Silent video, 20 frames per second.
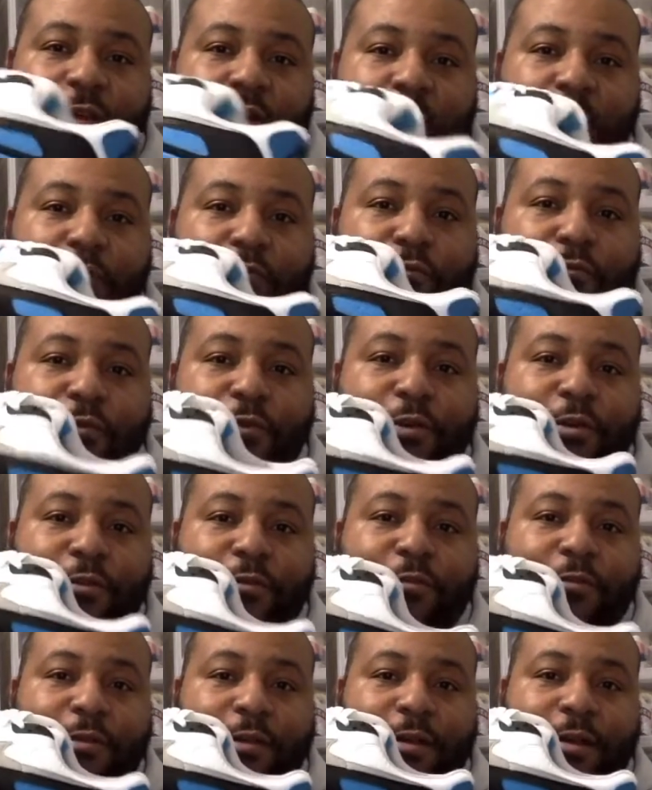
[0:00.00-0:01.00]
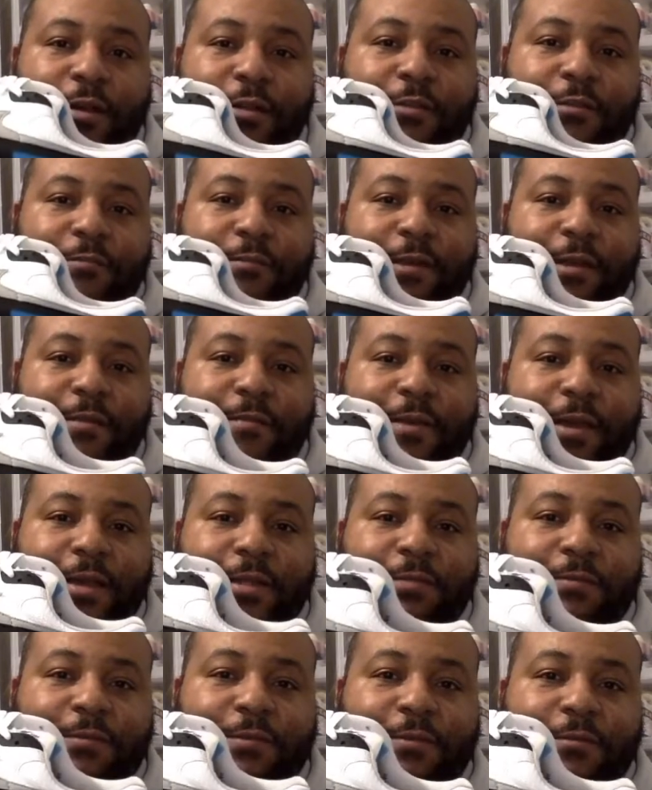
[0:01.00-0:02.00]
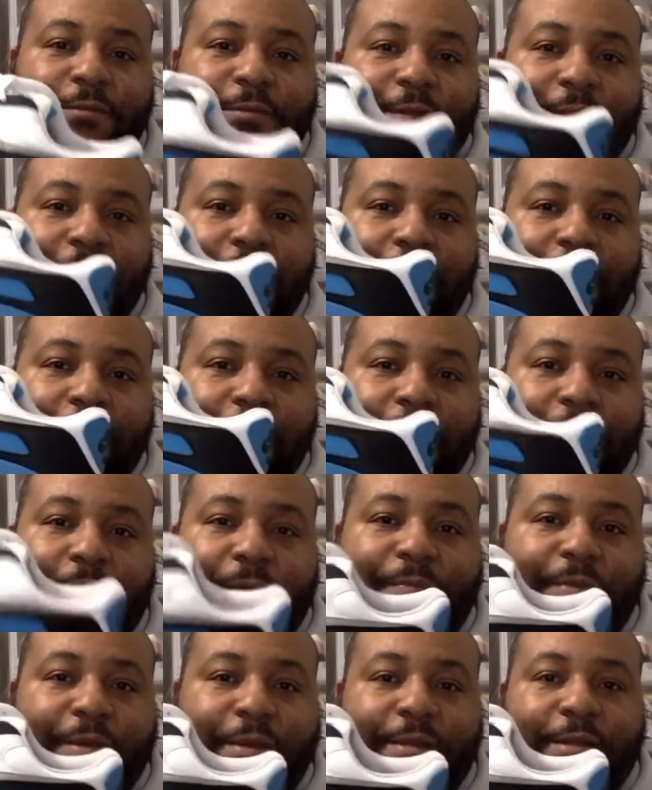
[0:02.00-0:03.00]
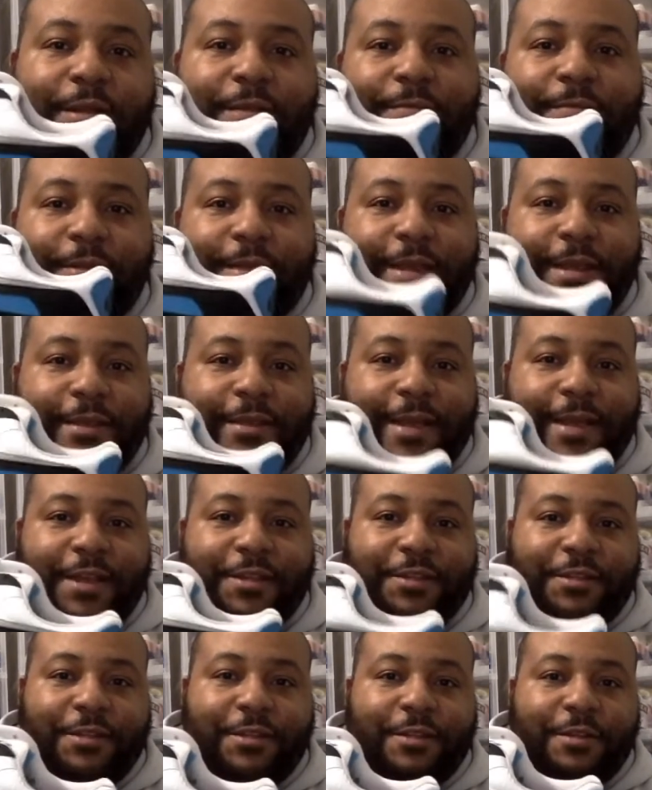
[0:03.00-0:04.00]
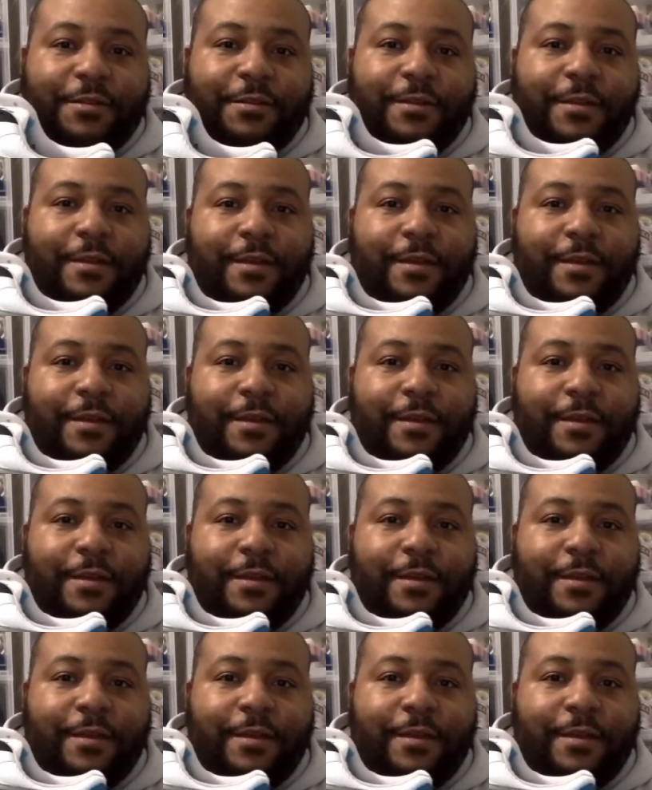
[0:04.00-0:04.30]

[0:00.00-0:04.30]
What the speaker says: royal color Air Max Blues that I picked up late last year.